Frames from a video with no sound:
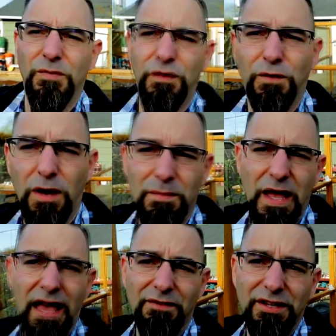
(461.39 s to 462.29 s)
from
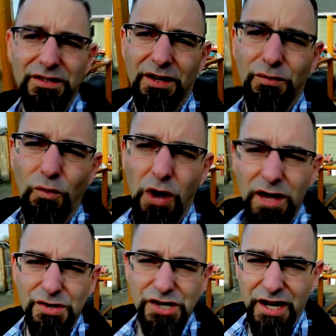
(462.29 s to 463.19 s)
having done
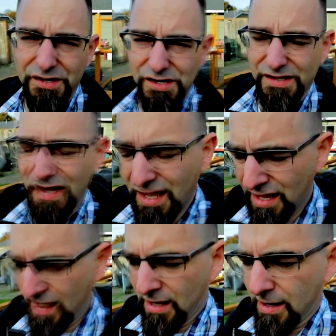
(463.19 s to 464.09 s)
water changes.
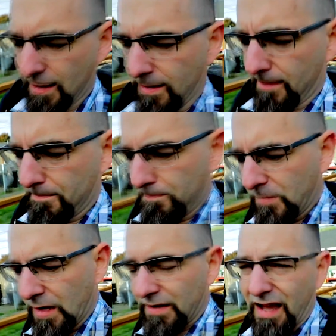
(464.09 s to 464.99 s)

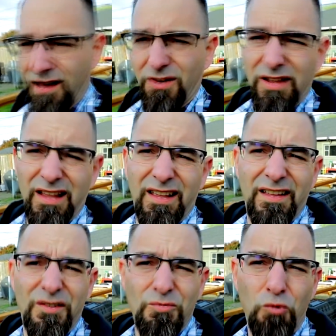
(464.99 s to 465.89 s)
Now,
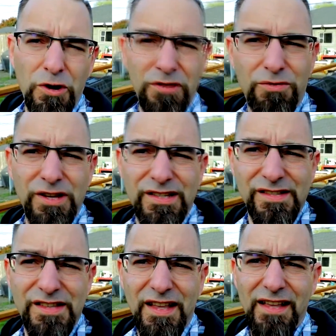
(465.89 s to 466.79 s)
one of the
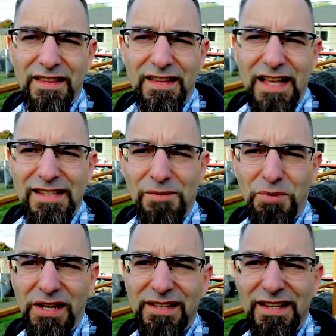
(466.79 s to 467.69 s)
reasons that that's a
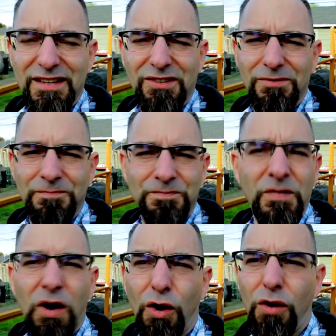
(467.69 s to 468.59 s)
big deal,
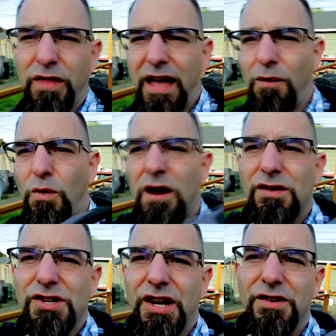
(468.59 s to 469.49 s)
all that
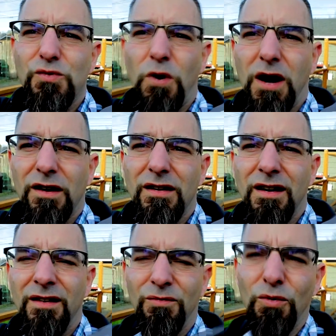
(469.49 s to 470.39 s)
water change water
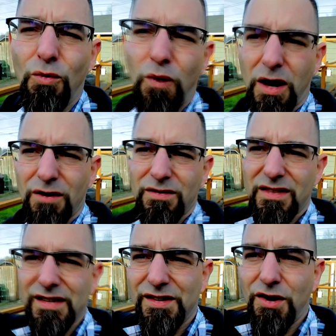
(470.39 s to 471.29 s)
will water
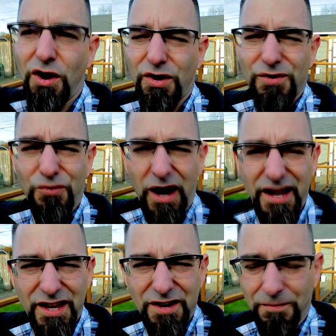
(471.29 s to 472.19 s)
this garden
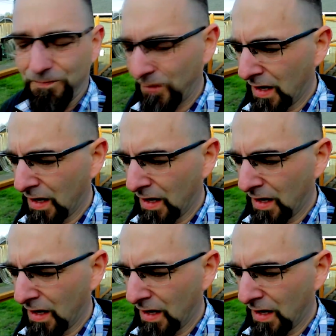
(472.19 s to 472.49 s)
right here.